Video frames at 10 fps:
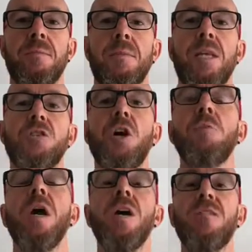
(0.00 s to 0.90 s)
So
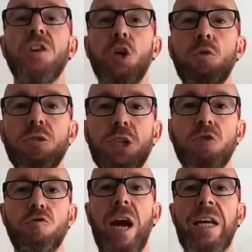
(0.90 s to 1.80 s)
for you to
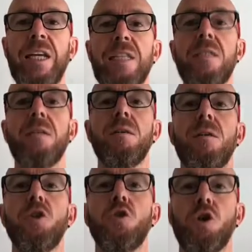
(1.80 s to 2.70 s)
grade
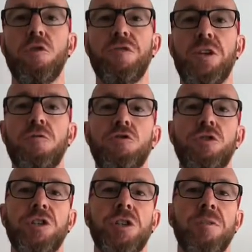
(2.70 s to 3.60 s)
your current
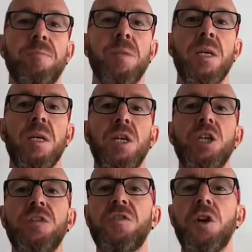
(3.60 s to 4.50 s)
nutrition,
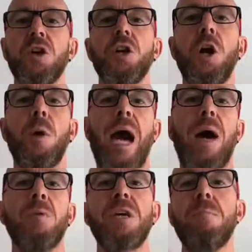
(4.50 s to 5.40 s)
you've got to know,
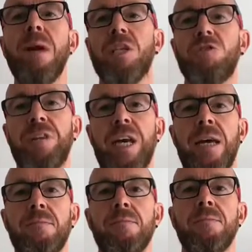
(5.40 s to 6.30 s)
how are you measuring it?